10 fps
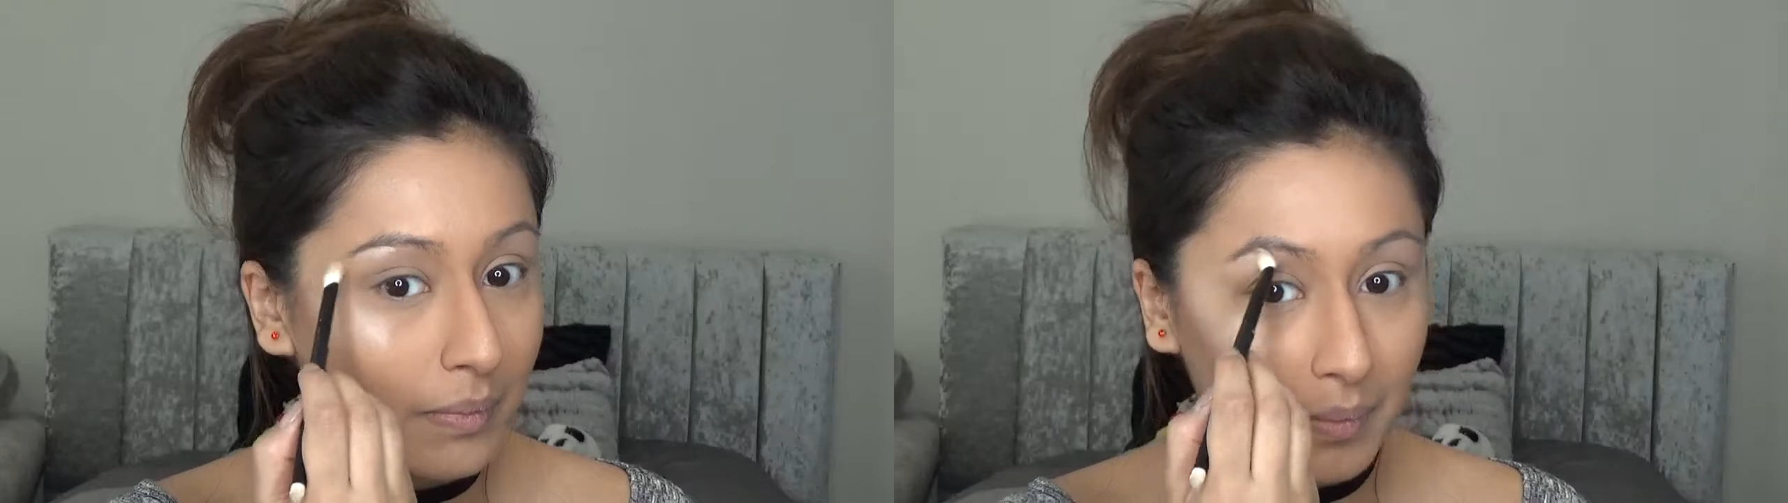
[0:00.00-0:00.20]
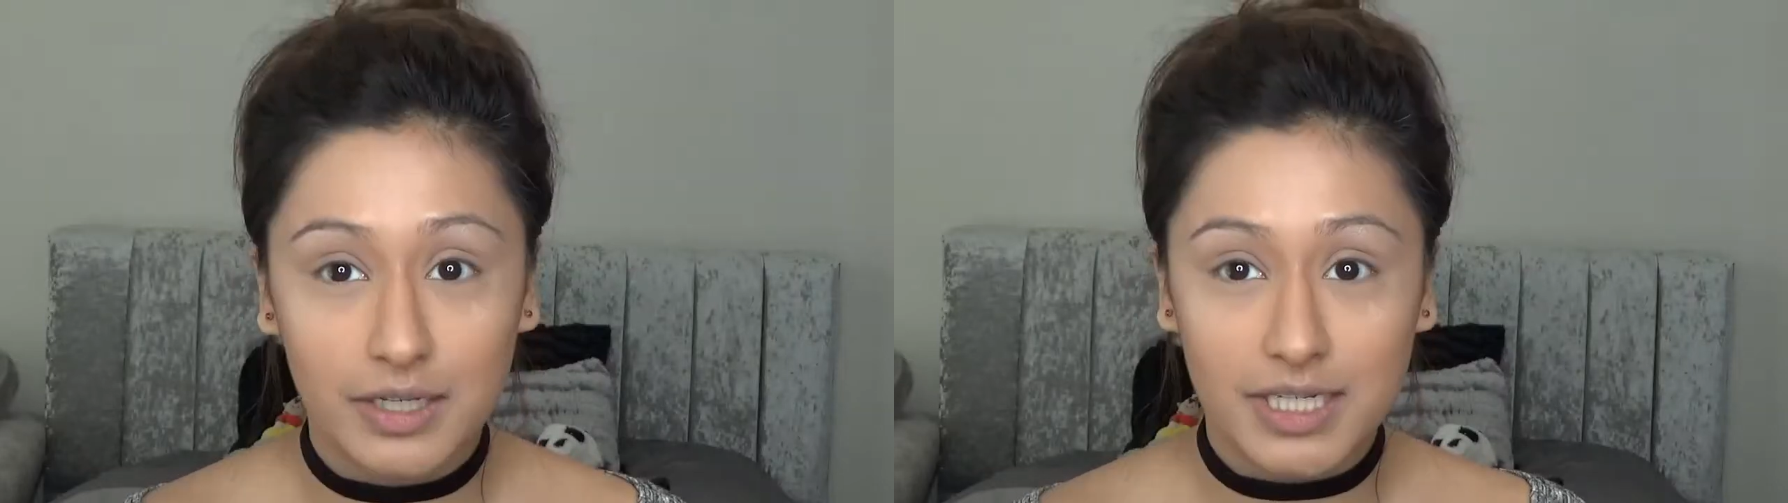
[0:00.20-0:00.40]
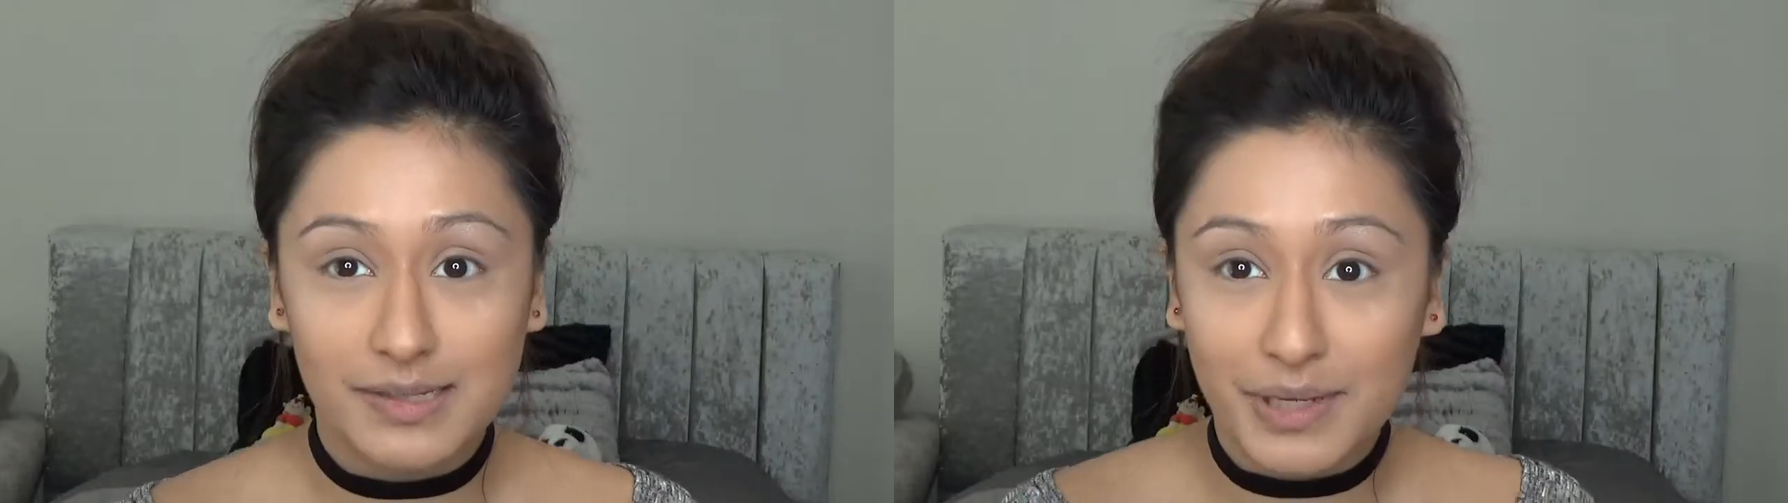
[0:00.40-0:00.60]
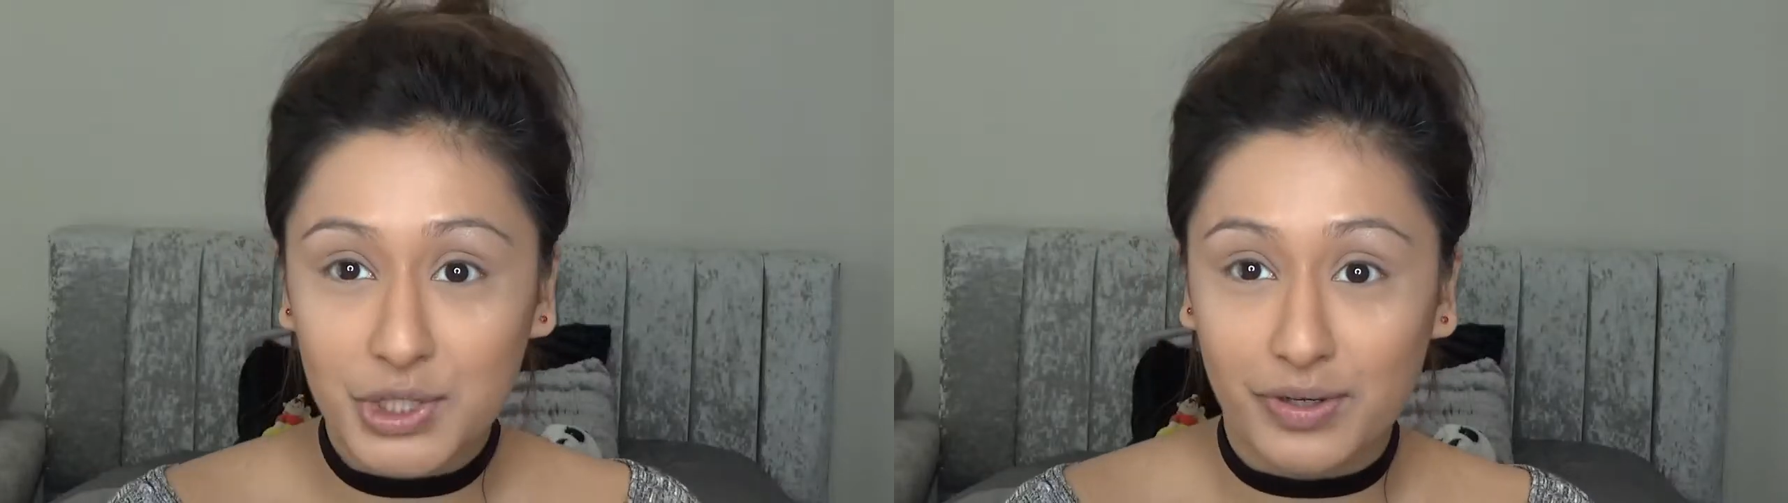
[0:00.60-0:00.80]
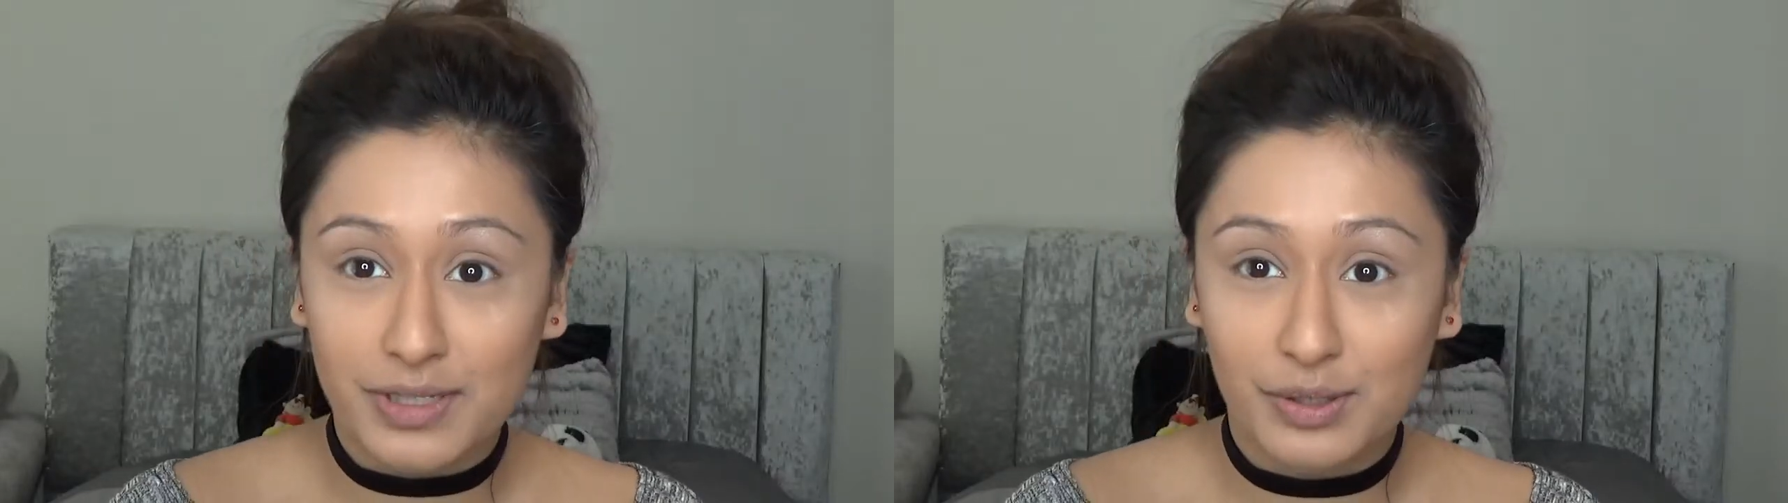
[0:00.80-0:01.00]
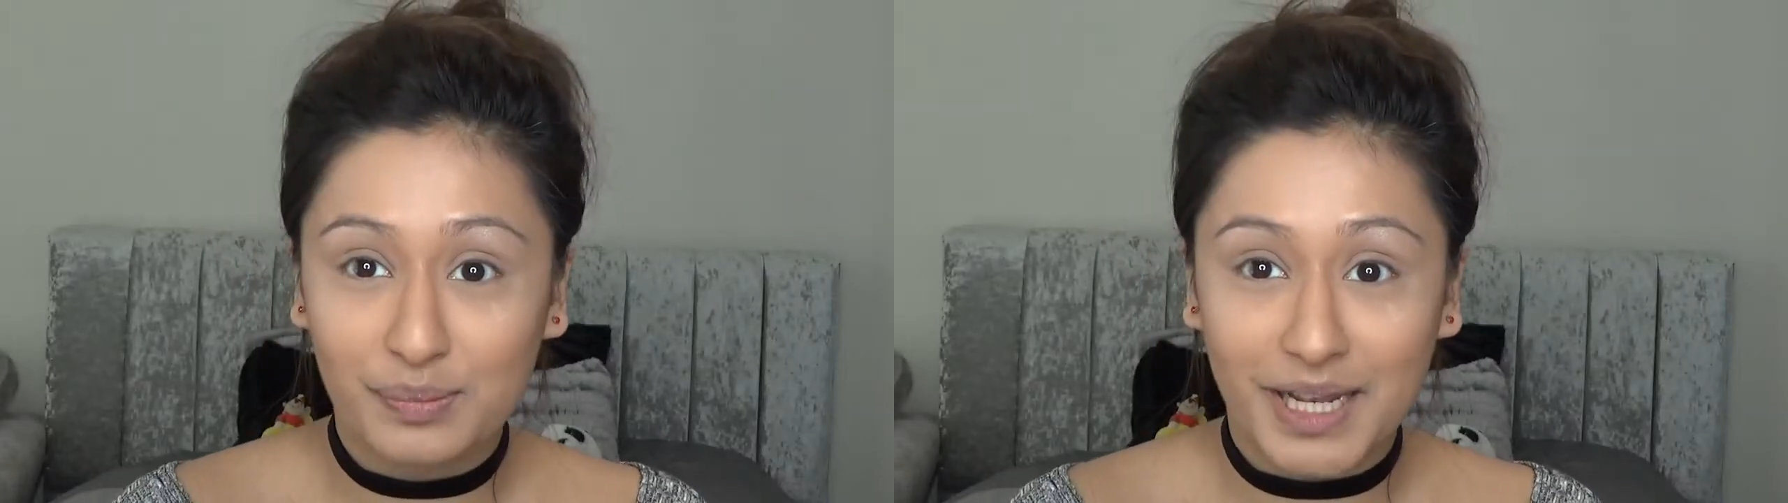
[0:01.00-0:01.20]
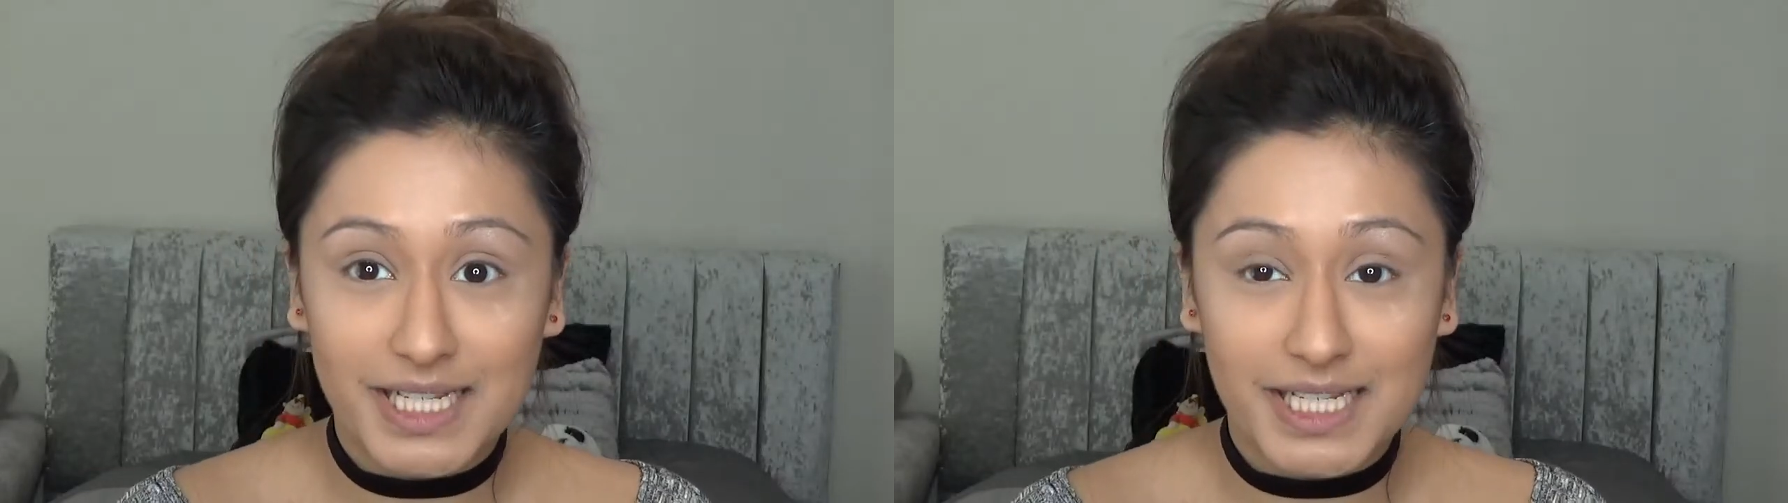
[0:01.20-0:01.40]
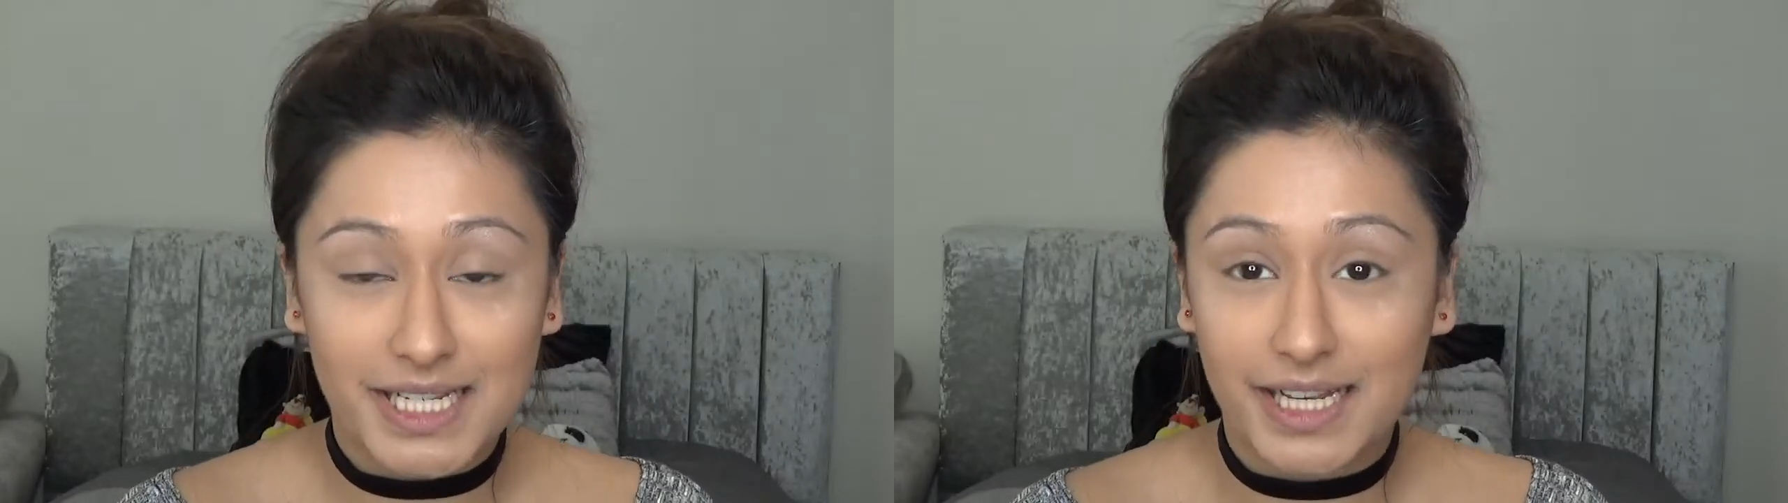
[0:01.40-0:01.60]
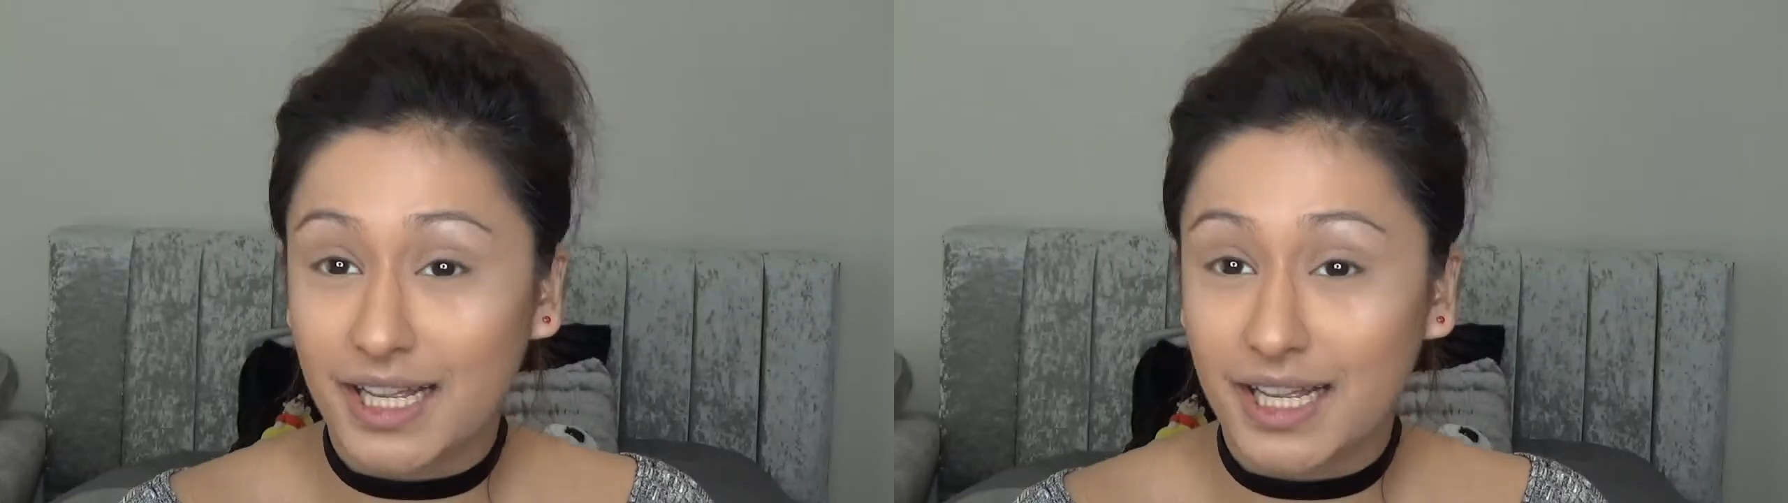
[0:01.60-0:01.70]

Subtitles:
Now just to make sure it's all blended in,